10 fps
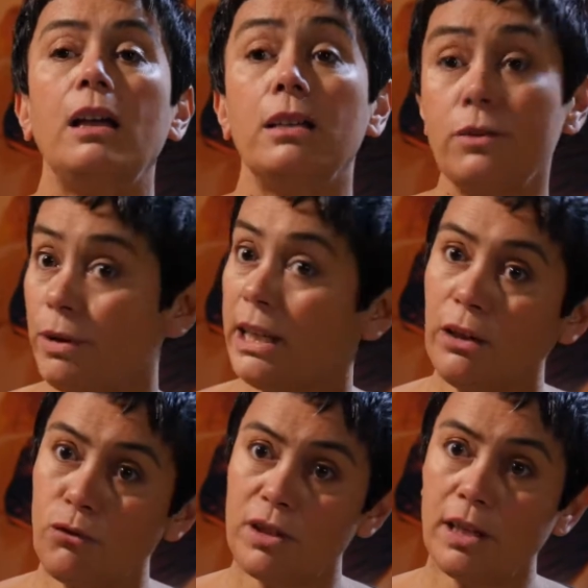is really
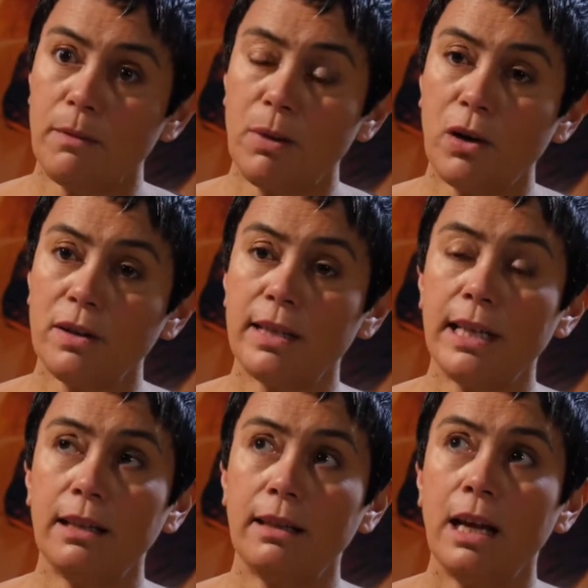interesting, because
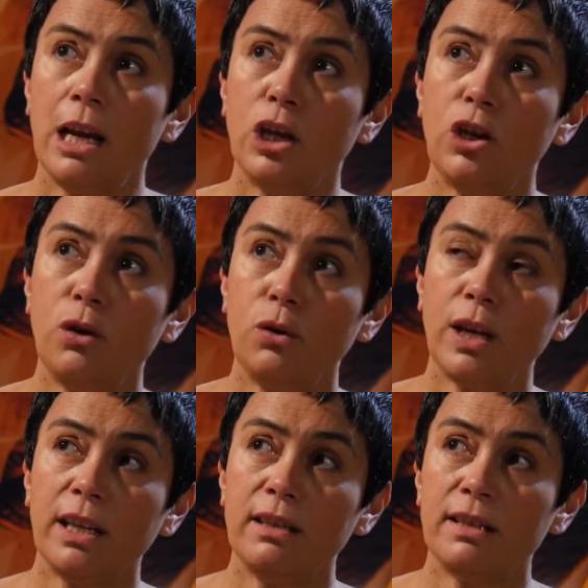then you
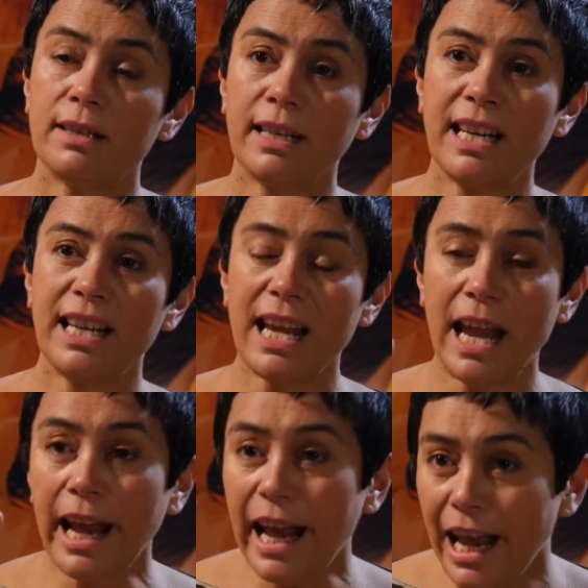can see
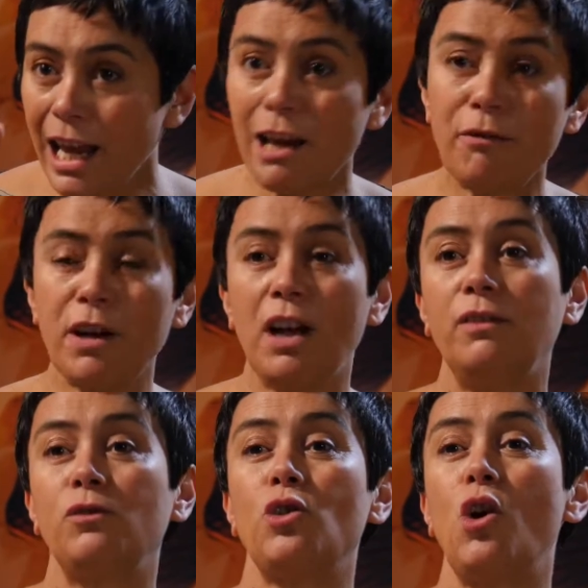every
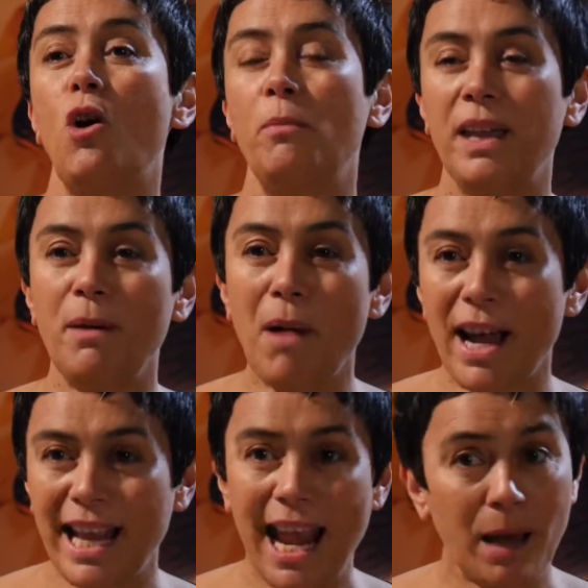kind of job that
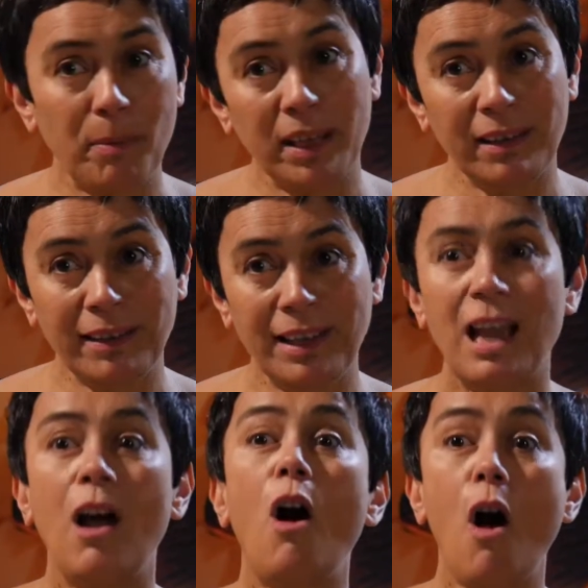might happen
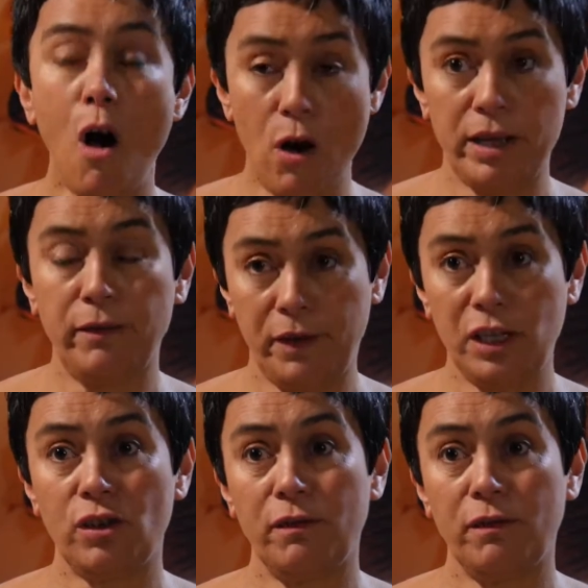on a feature